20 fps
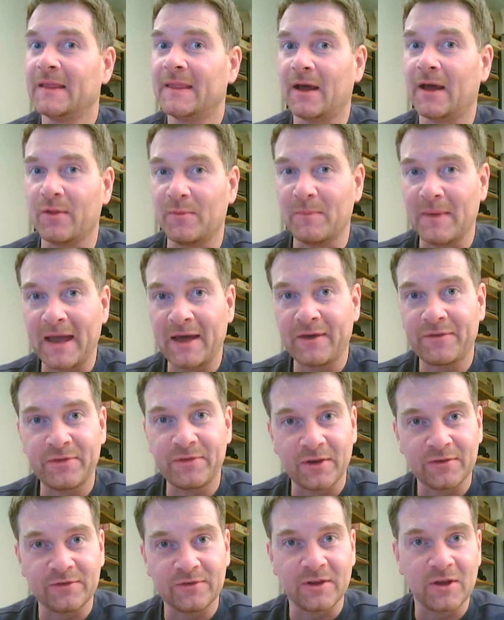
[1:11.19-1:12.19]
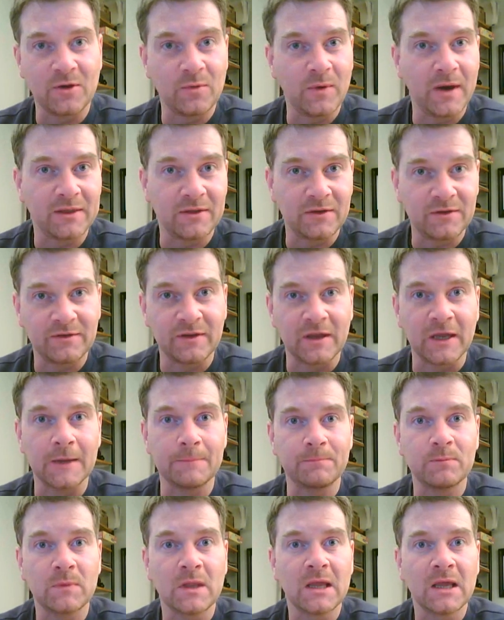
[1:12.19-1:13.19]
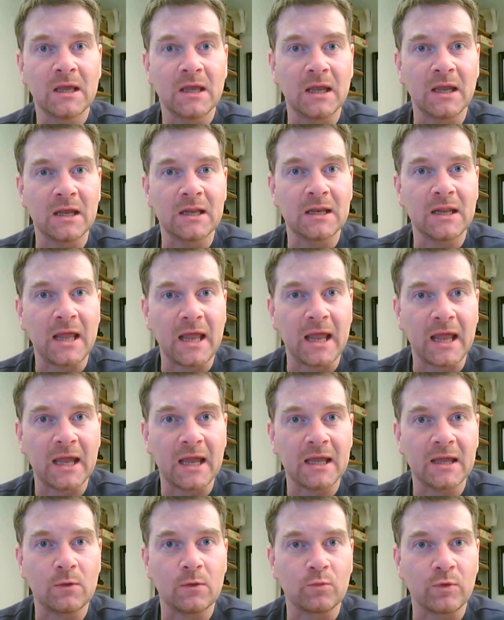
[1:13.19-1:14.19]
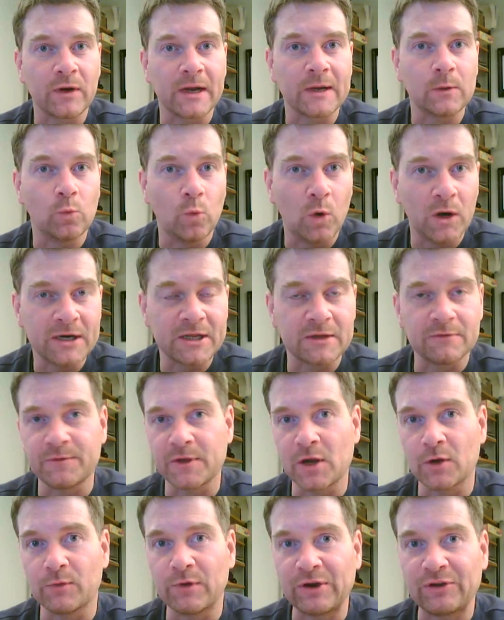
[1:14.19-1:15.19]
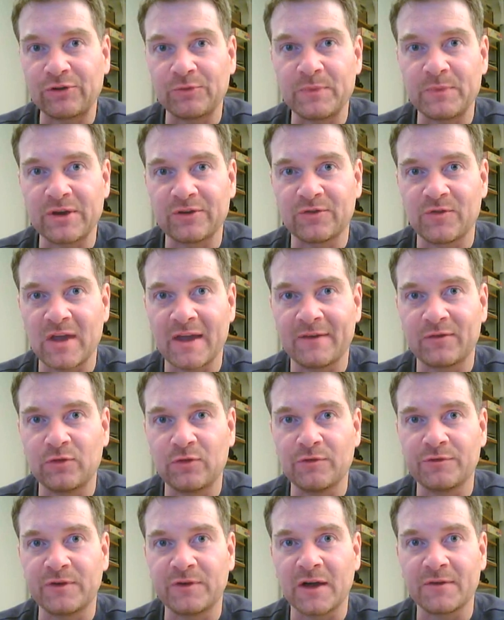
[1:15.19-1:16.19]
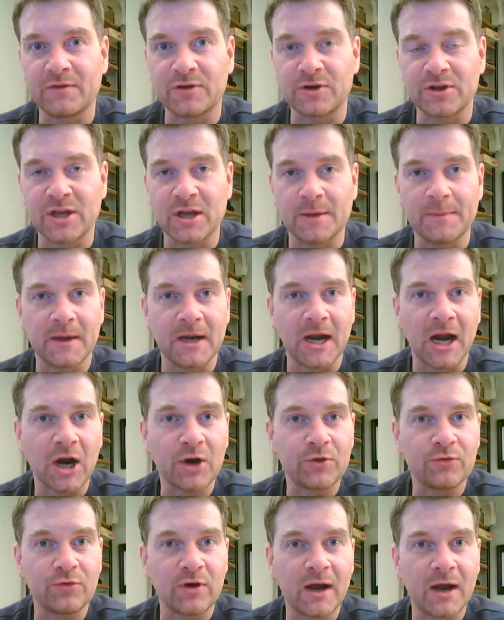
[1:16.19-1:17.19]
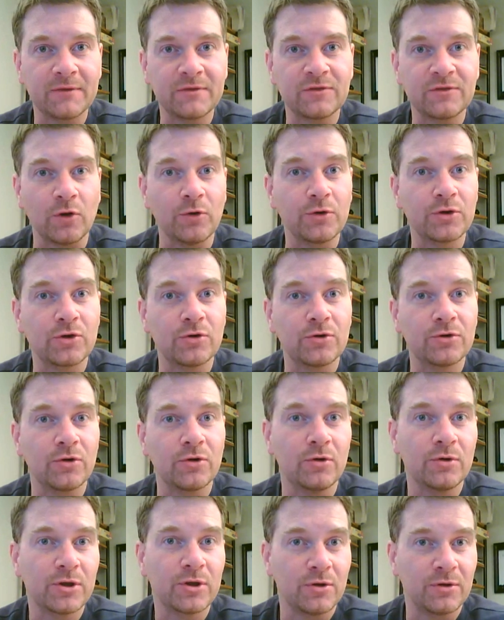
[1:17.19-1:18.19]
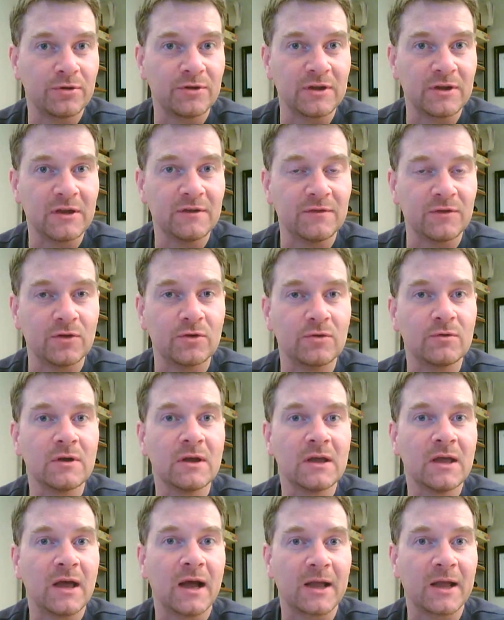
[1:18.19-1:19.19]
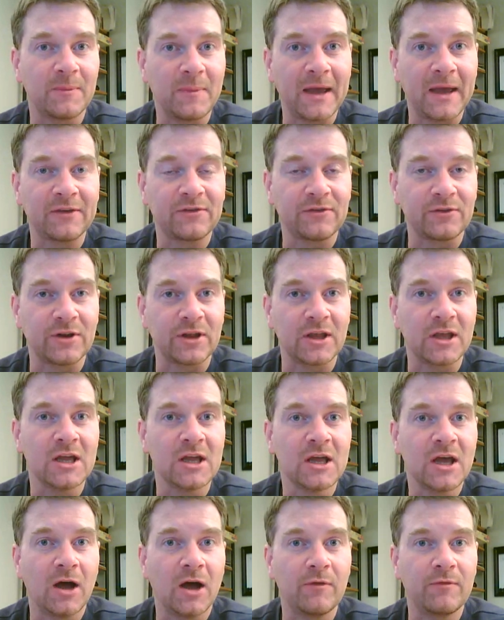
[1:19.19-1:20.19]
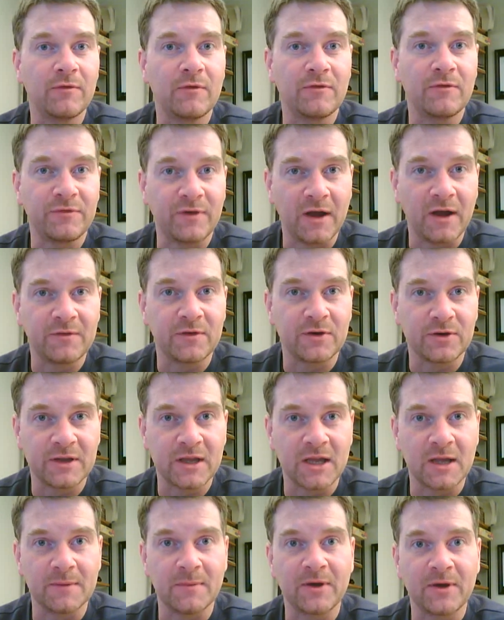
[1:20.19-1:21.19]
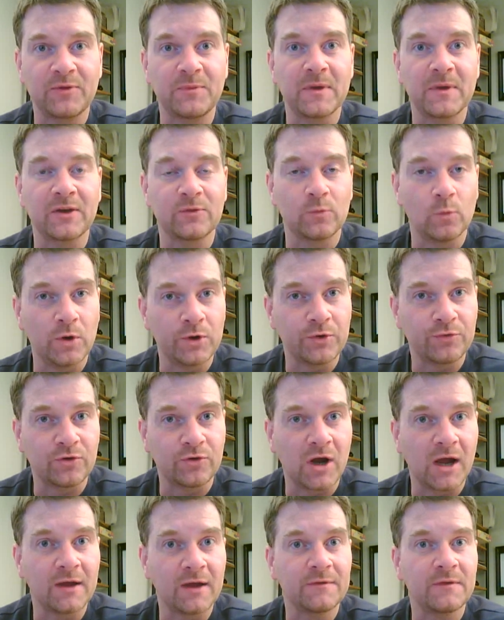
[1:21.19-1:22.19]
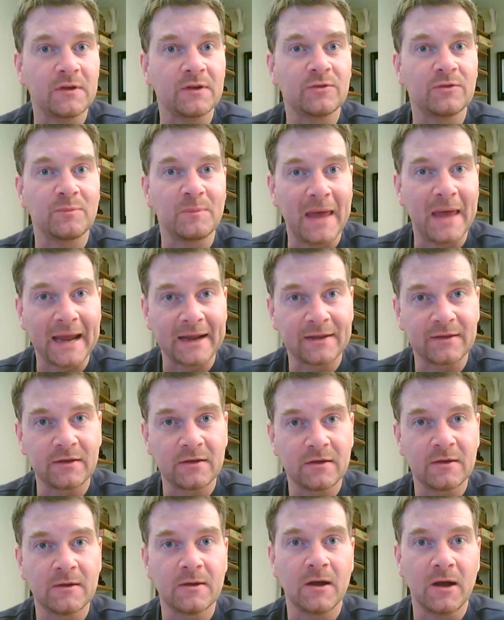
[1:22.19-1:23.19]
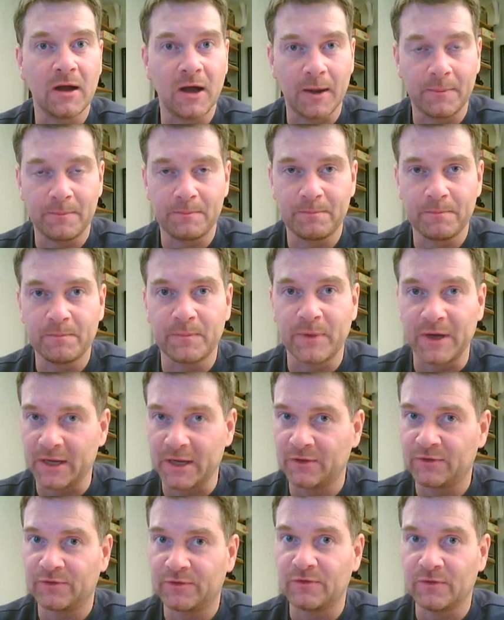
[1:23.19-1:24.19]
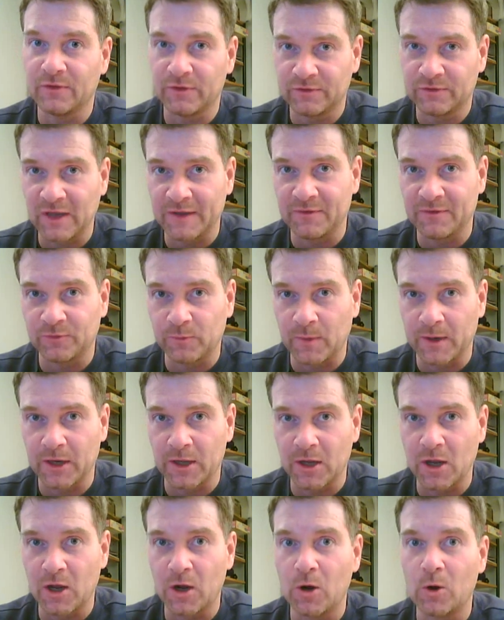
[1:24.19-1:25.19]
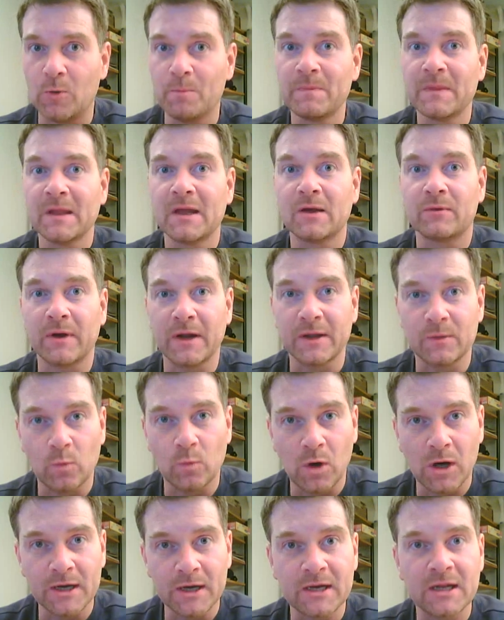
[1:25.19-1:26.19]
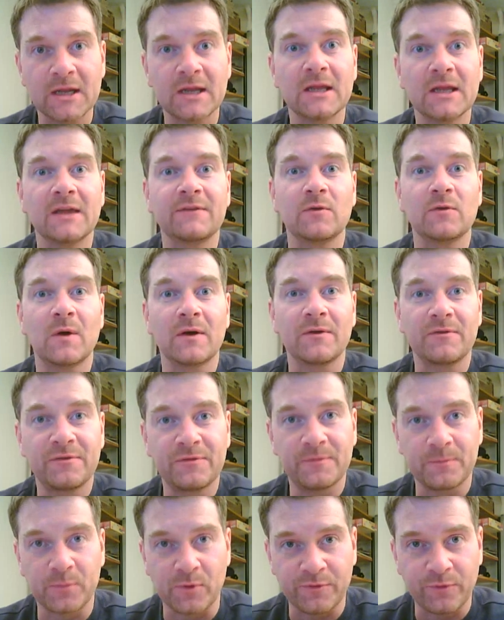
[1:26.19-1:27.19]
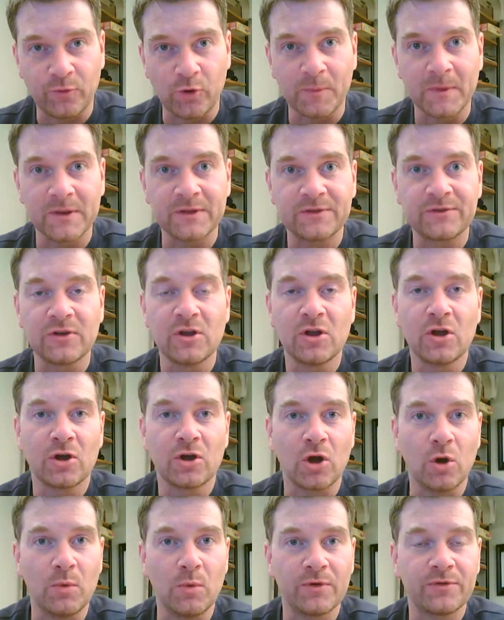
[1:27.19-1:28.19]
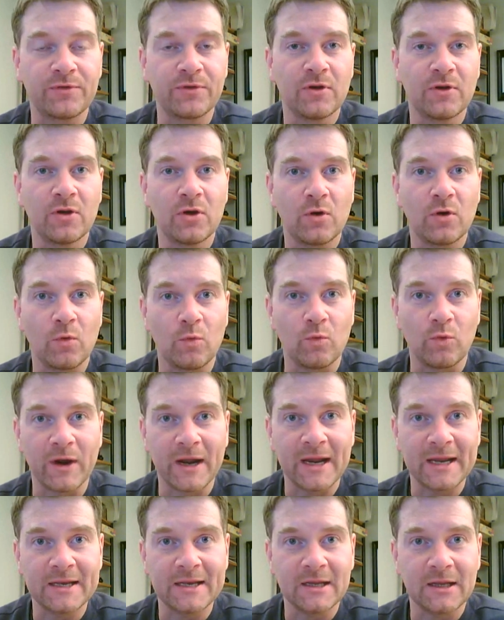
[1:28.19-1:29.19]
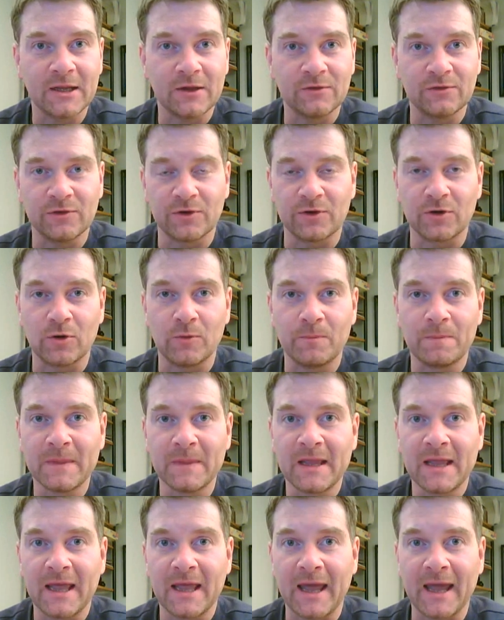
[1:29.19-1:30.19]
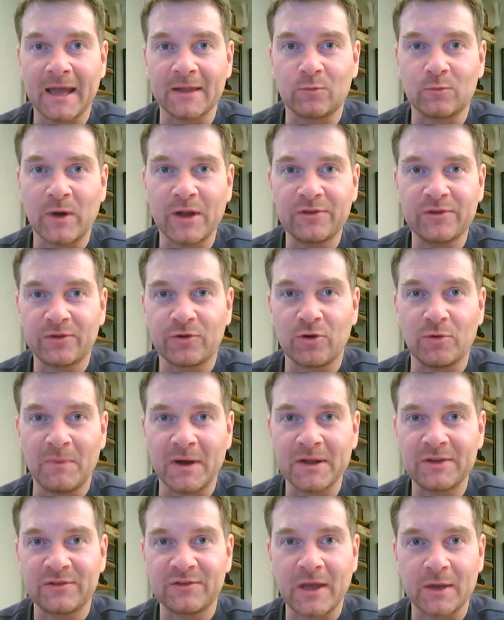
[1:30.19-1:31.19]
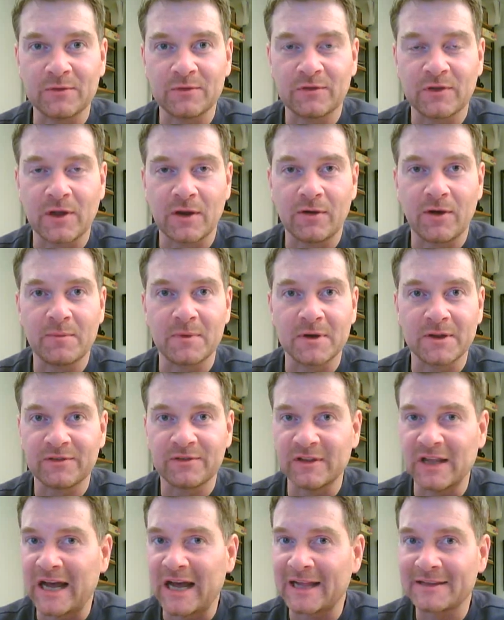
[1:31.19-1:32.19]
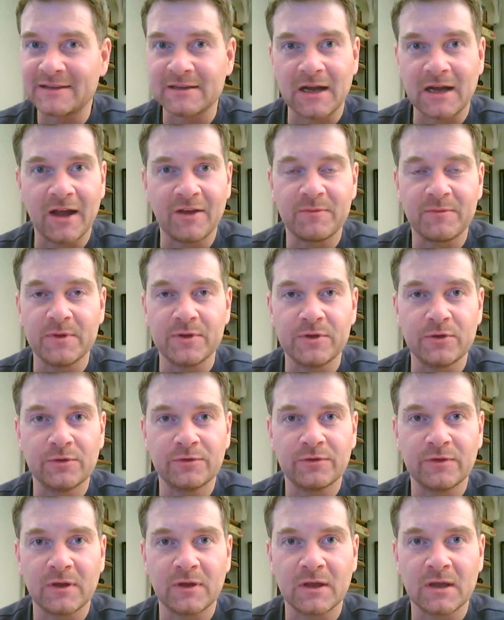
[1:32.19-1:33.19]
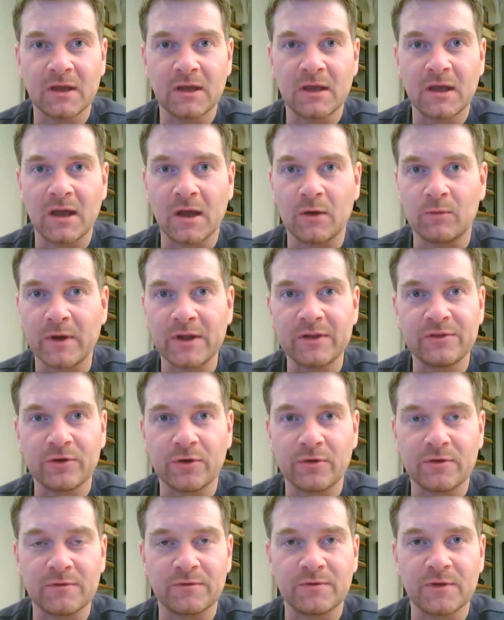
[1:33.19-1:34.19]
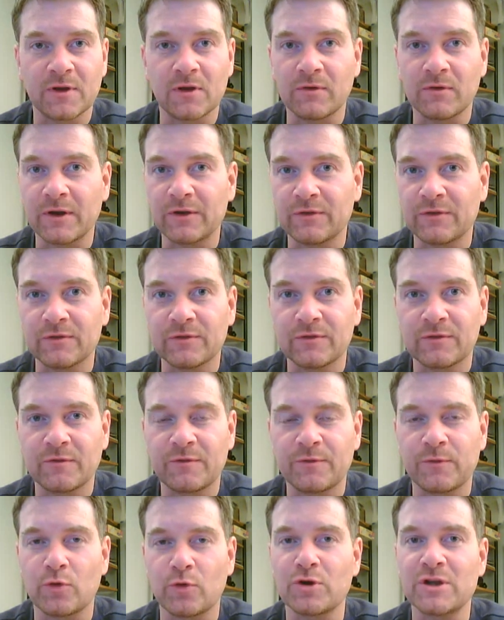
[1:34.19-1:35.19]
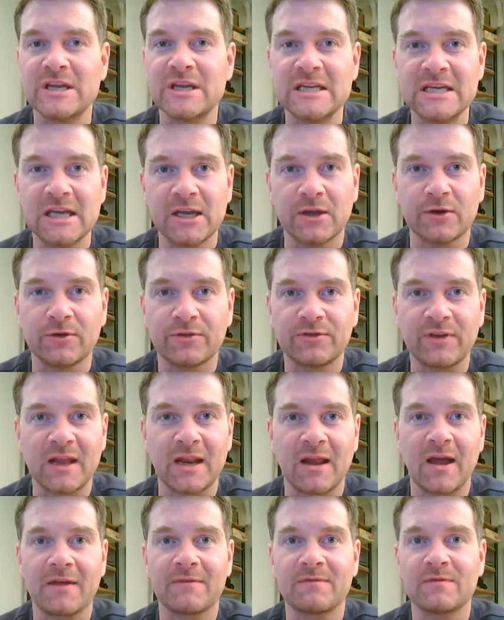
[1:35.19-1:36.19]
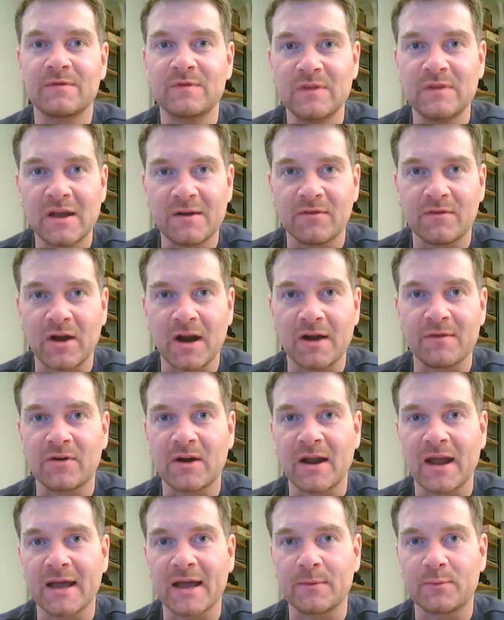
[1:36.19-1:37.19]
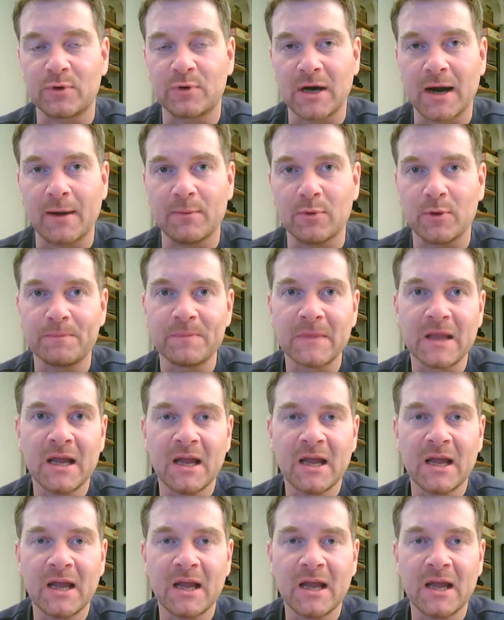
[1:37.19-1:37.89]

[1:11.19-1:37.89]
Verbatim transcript: Now the math doesn't equate the same in a RAID 1 configuration because if you have two 500 gigabyte hard drives, it's only going, only going to give you a capacity of 500 gigabytes because one drive is backed up. But it's the safest way to go. RAID 1, if you want performance, go with RAID 0. And RAID 0 might sound scary, but it's not. I've been using uh, RAID 0 configurations for years, and I've never, ever had a problem.